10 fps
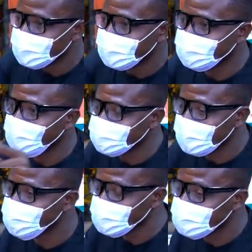na da
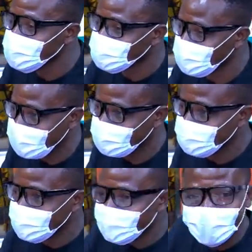se me si so a
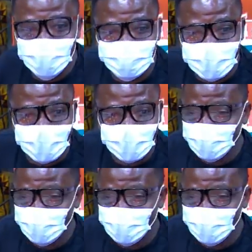enu kra